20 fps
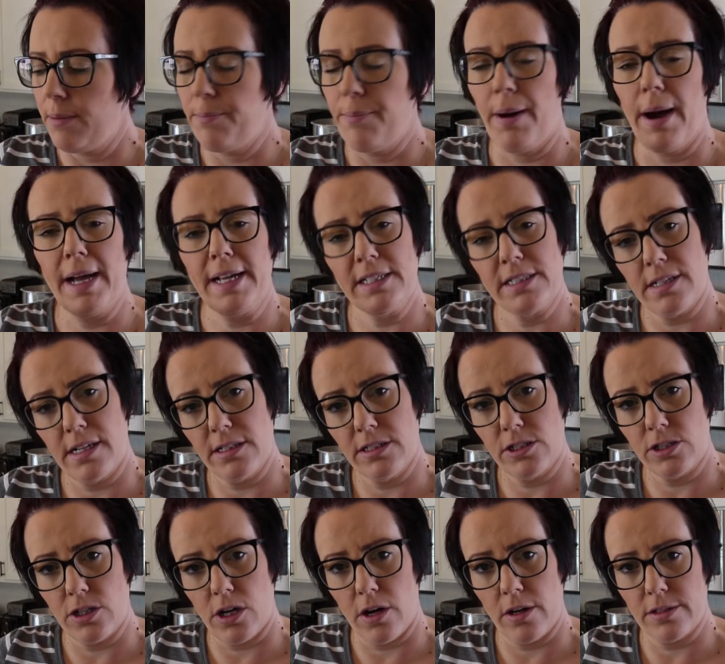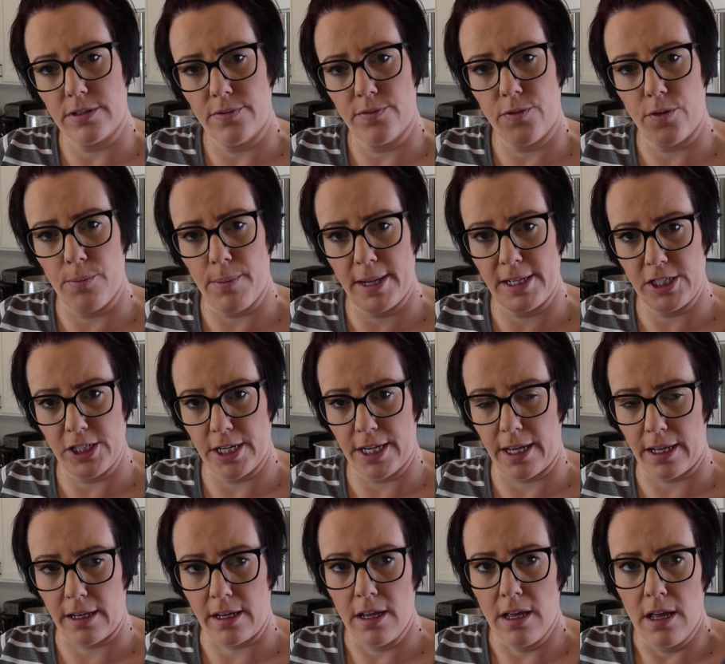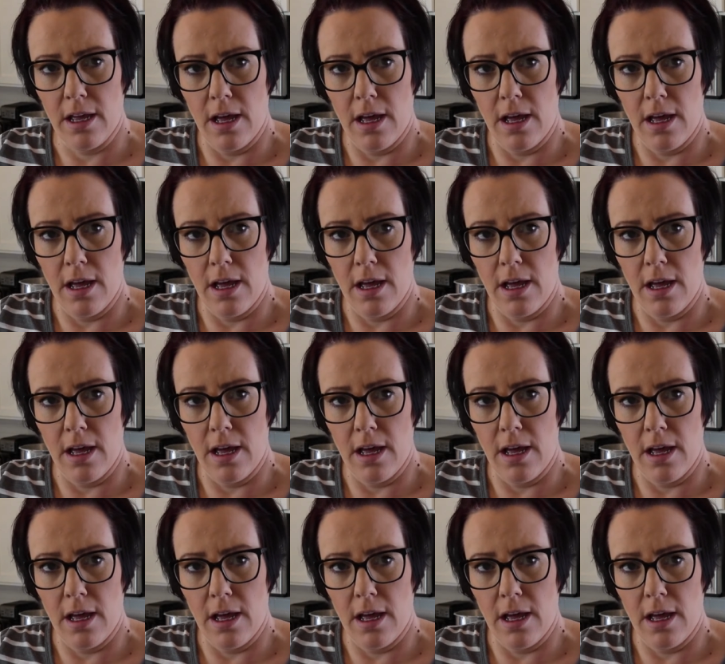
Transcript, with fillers: pint-sized jars for my chicken.